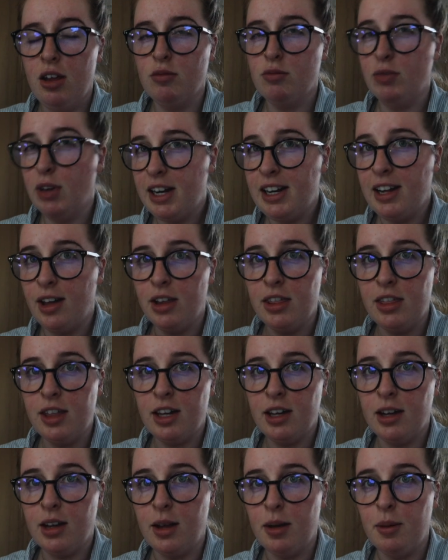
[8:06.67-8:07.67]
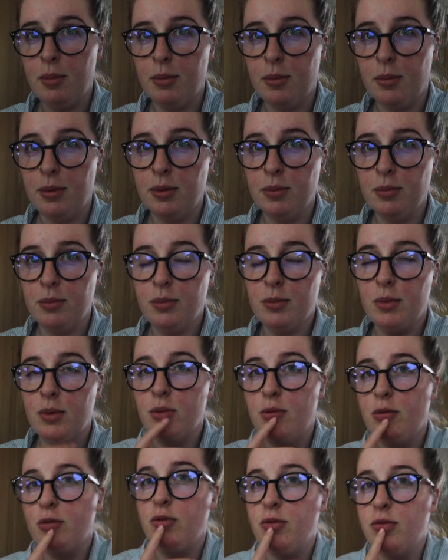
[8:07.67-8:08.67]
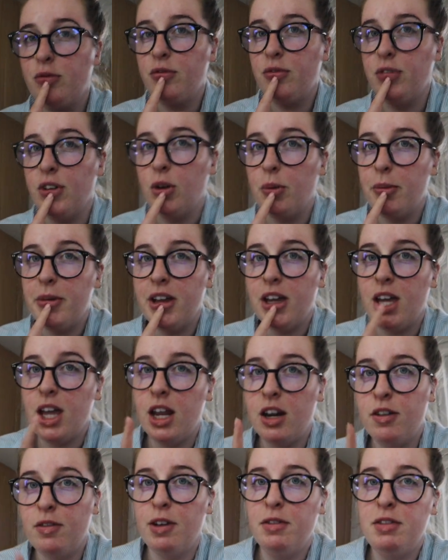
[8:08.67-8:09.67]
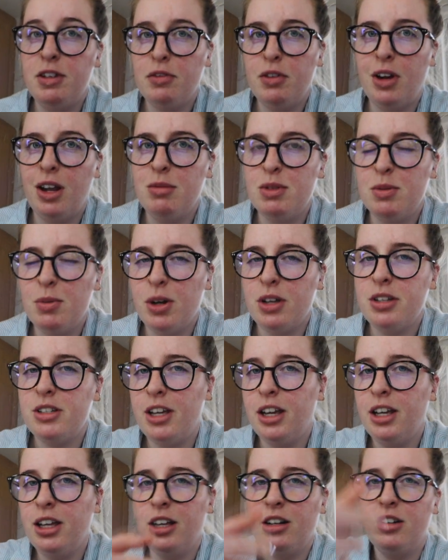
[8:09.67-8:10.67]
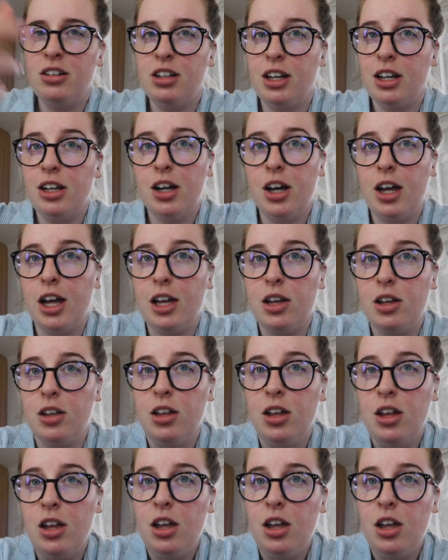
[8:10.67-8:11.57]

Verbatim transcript: Right now I think I'm filming in 50 frames per second on like high,